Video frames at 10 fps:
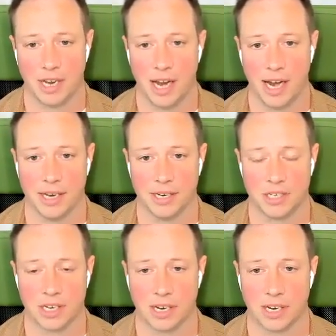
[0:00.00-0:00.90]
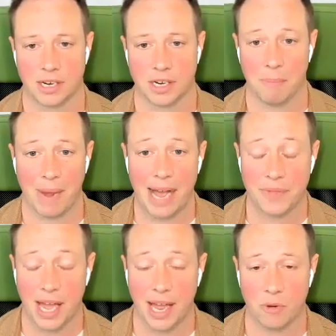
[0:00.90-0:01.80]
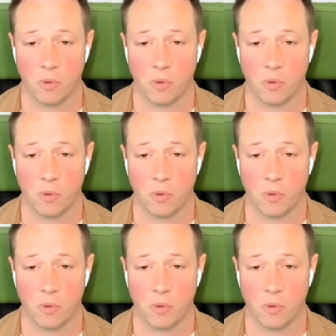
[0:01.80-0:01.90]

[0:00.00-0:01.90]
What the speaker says: And to combat that,